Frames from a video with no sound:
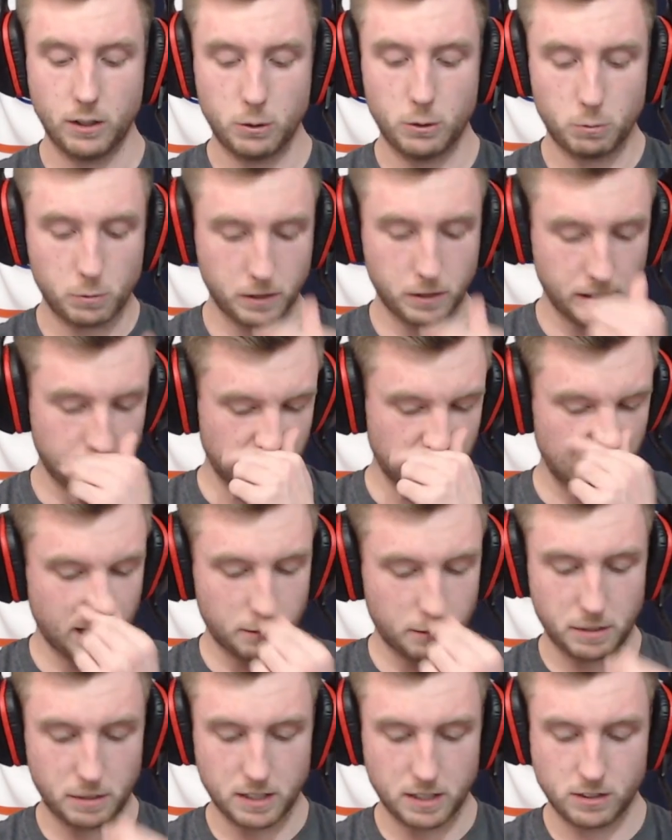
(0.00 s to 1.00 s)
We'll get to
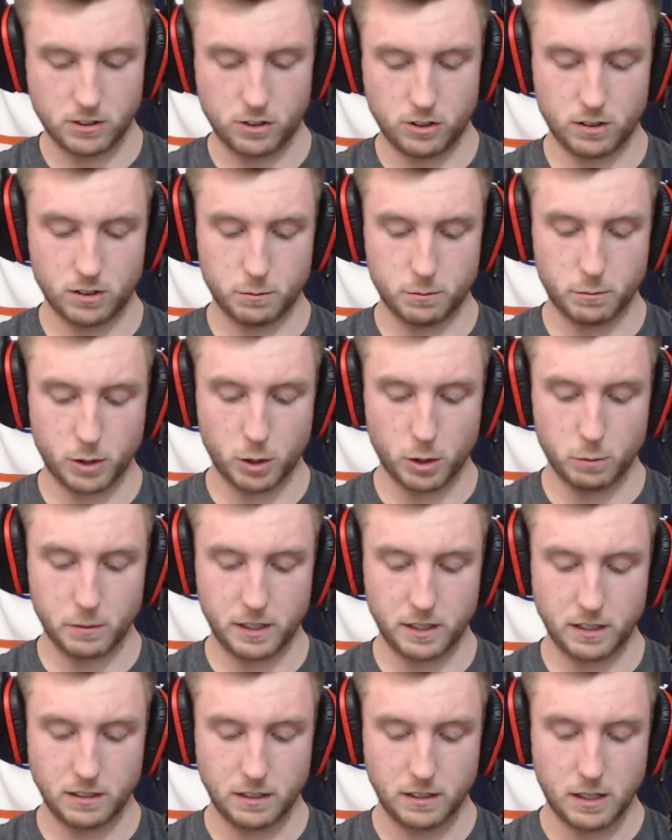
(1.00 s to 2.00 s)
that message in a
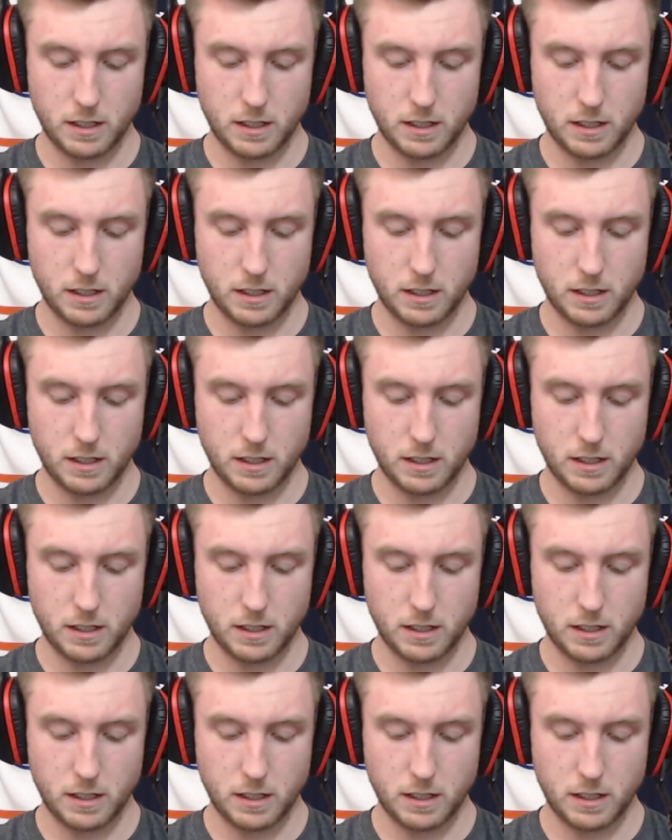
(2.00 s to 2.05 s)
moment.